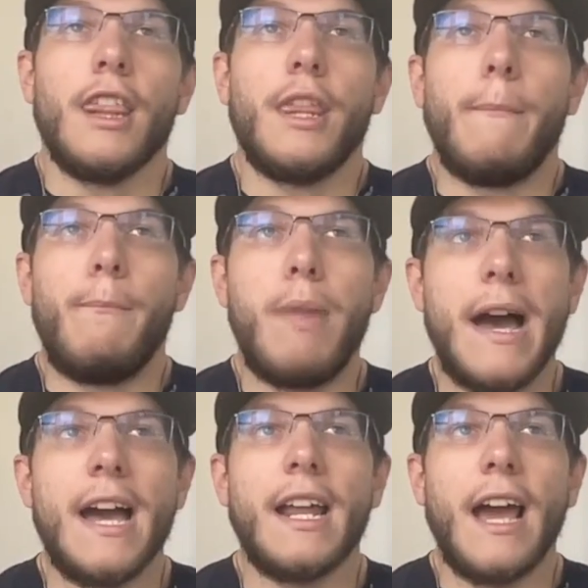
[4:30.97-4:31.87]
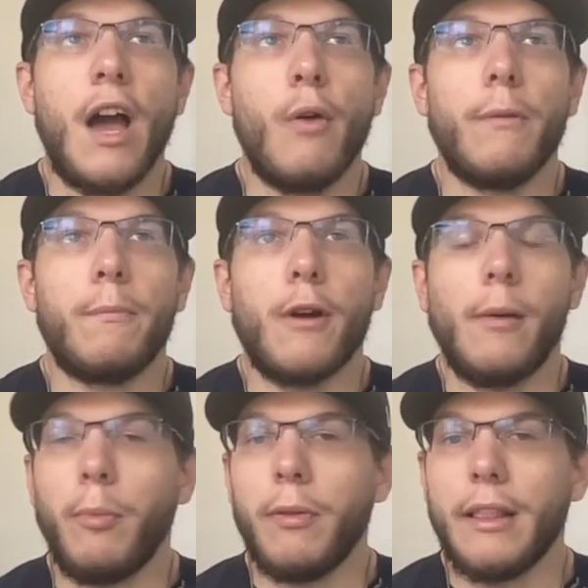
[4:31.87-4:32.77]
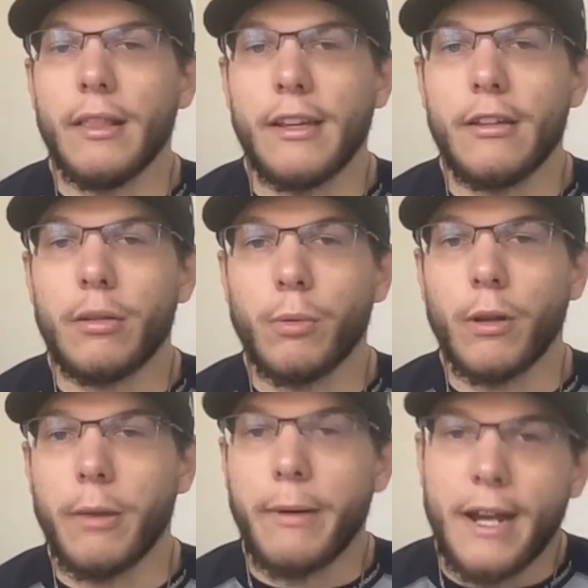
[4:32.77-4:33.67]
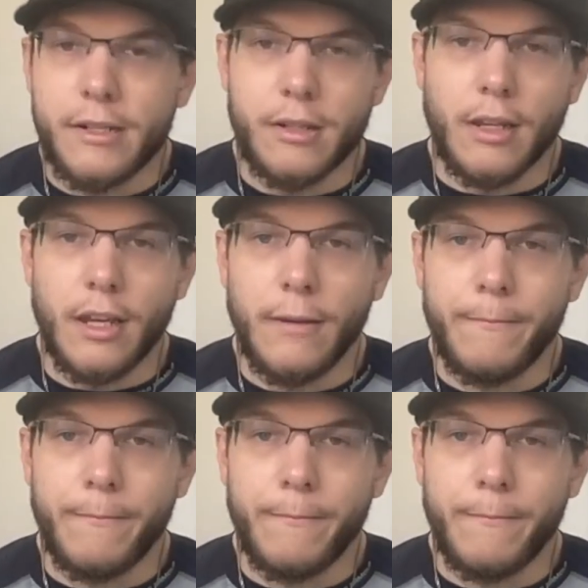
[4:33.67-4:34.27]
The bad, I would probably lean toward the passing game.